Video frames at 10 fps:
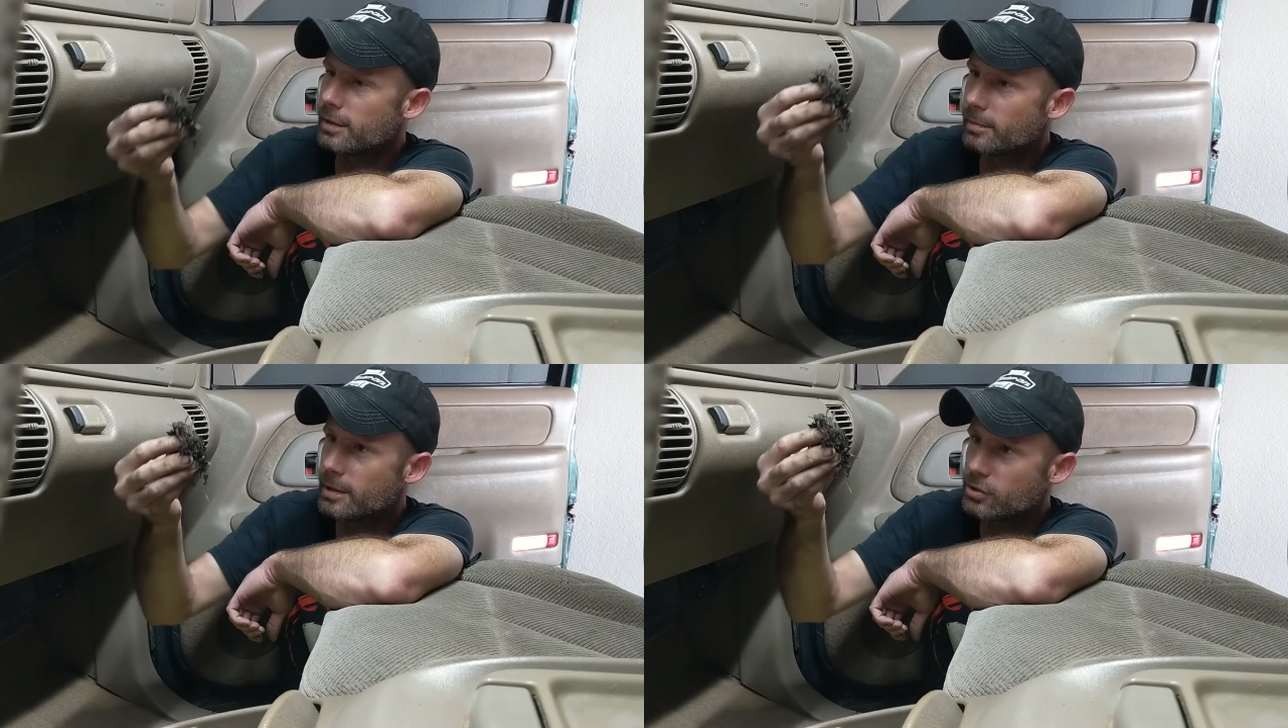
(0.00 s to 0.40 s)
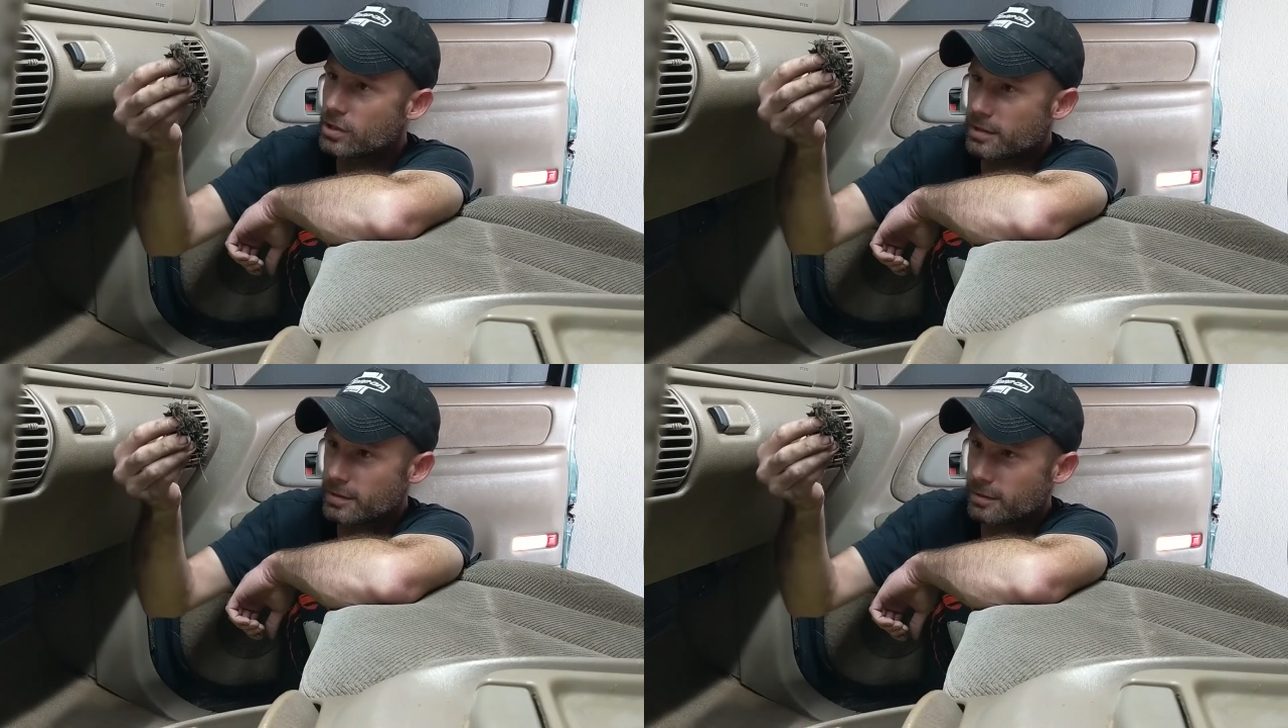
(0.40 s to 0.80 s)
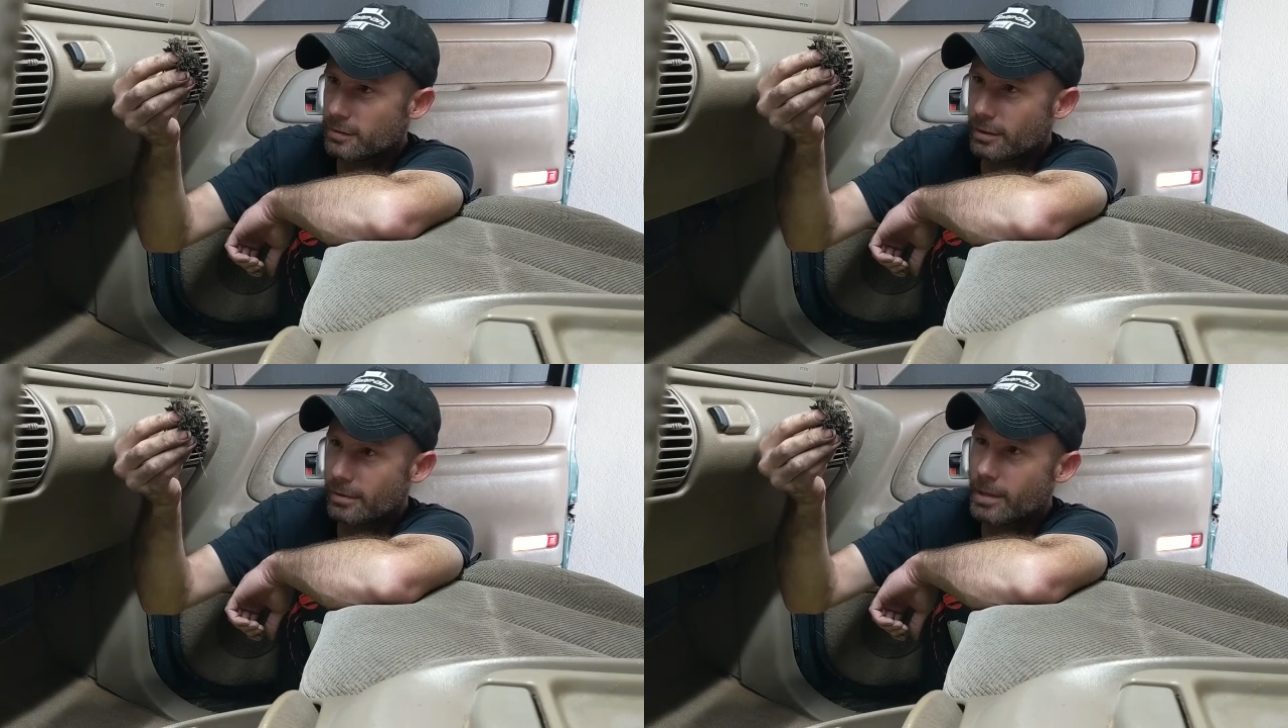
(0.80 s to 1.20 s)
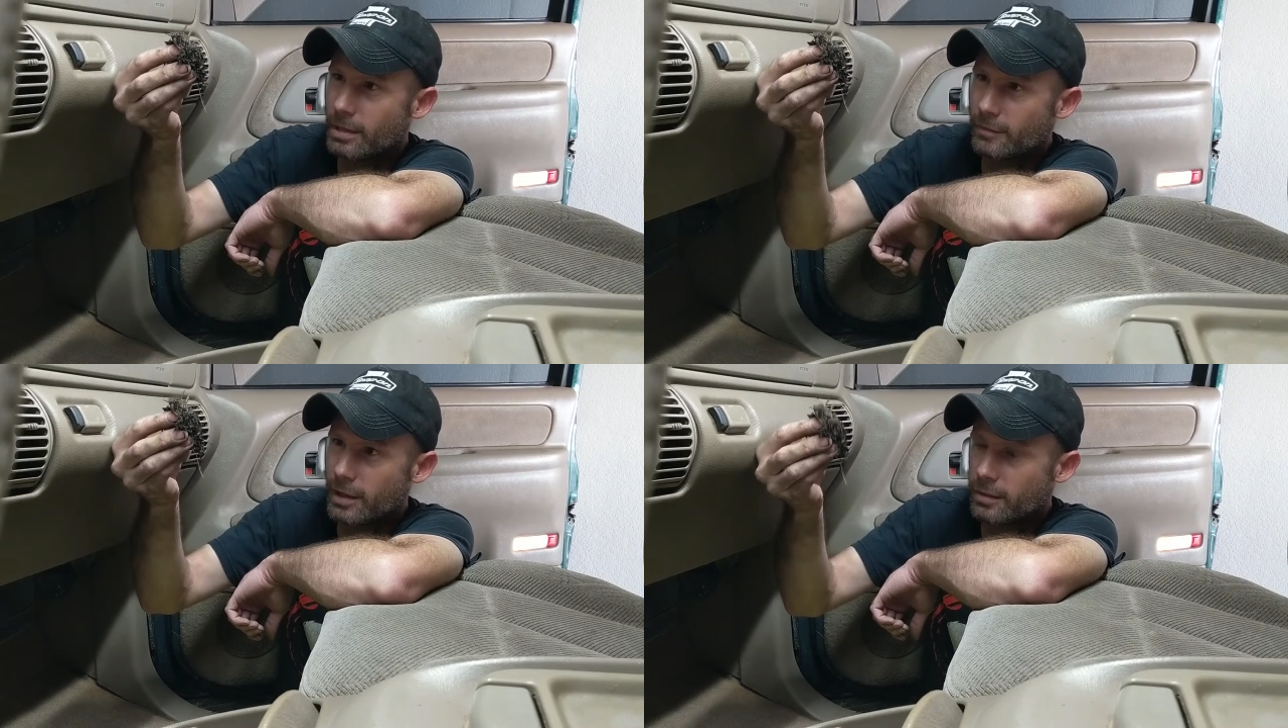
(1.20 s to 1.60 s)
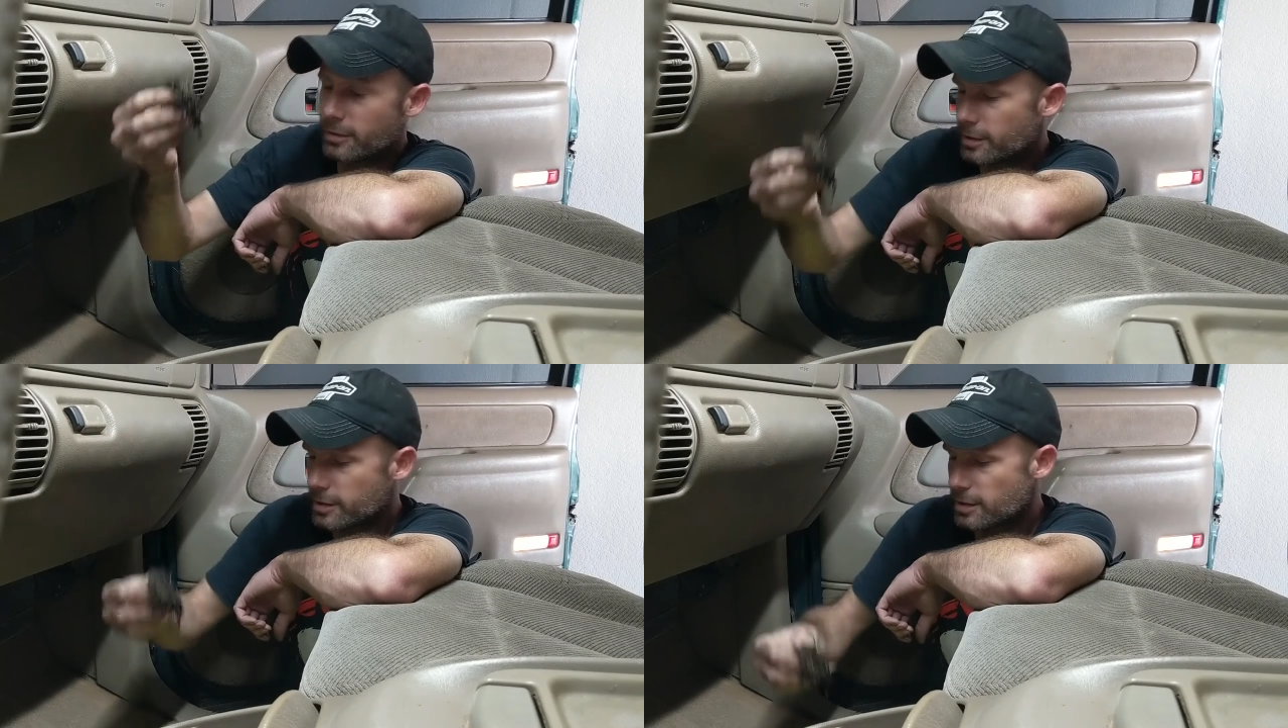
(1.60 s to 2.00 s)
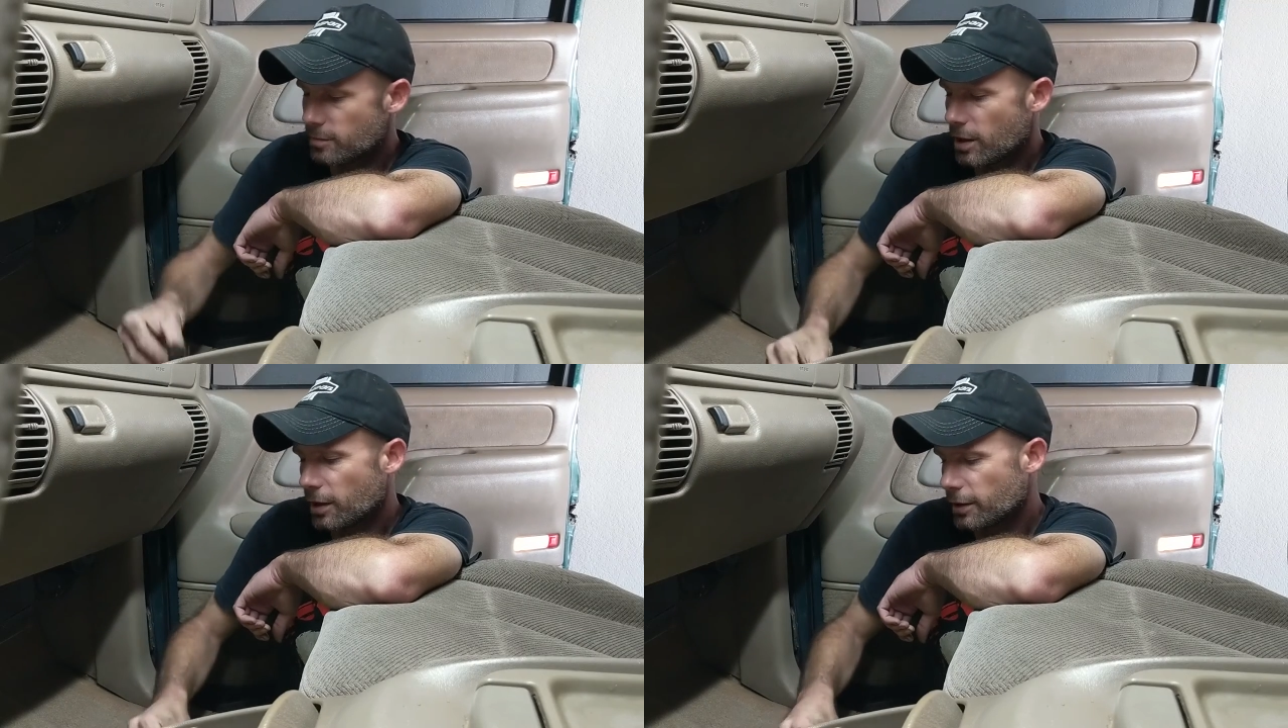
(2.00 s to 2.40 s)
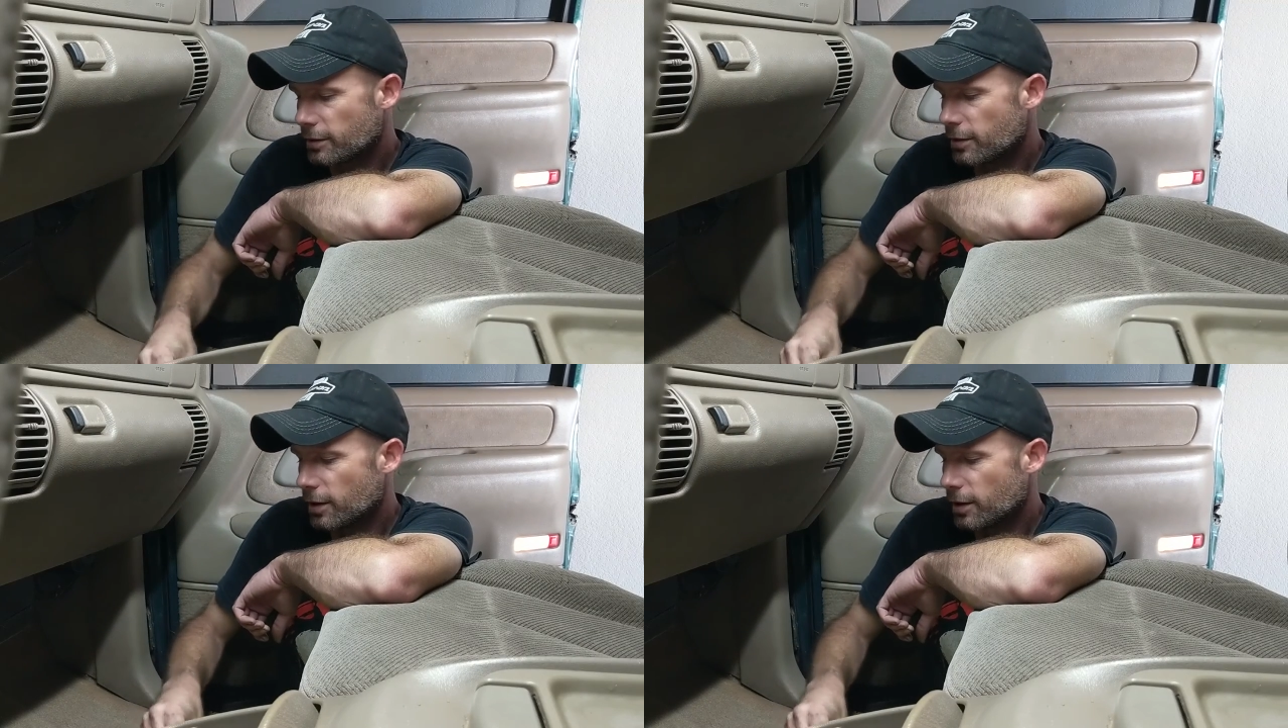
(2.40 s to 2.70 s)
I mean, just the amount of air that this is blocking.